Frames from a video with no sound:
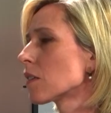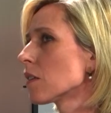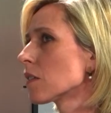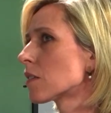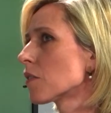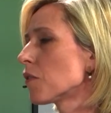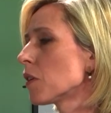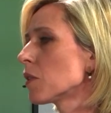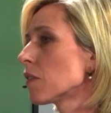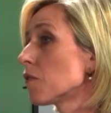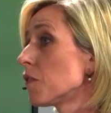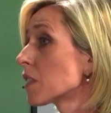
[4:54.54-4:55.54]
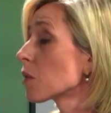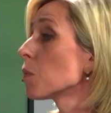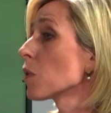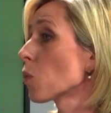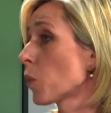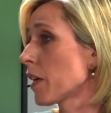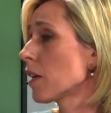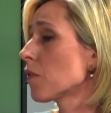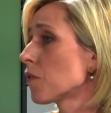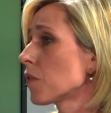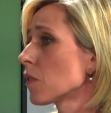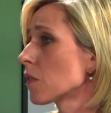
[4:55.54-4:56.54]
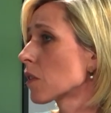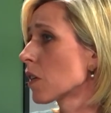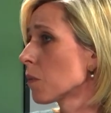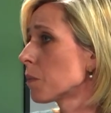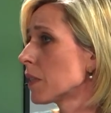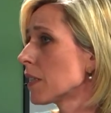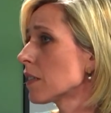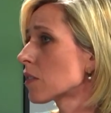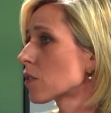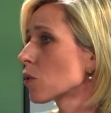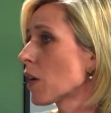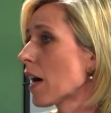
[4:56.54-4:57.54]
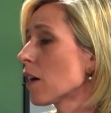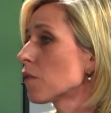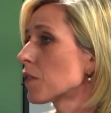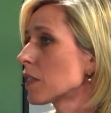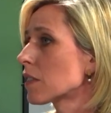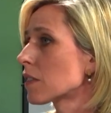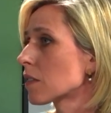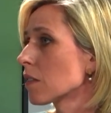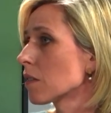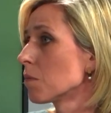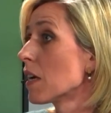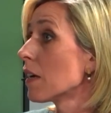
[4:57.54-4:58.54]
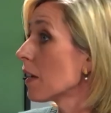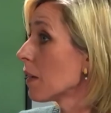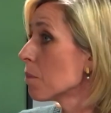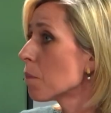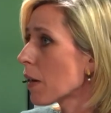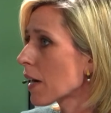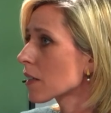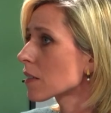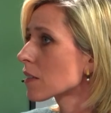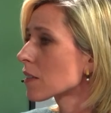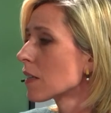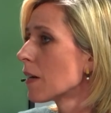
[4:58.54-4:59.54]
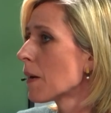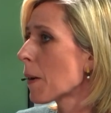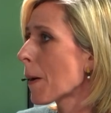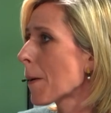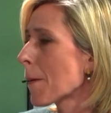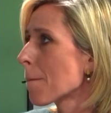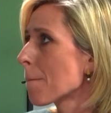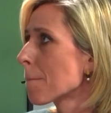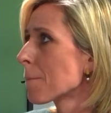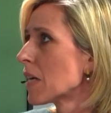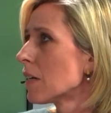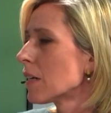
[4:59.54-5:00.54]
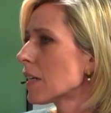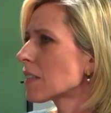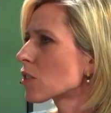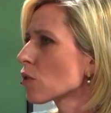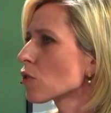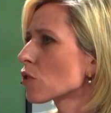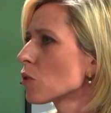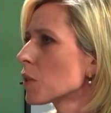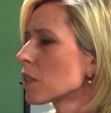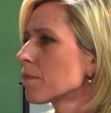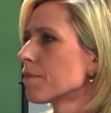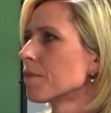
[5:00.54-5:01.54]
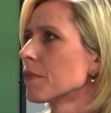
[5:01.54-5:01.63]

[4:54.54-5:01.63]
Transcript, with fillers: a it's a very visible way for companies to have this um, impact. Um, it's also an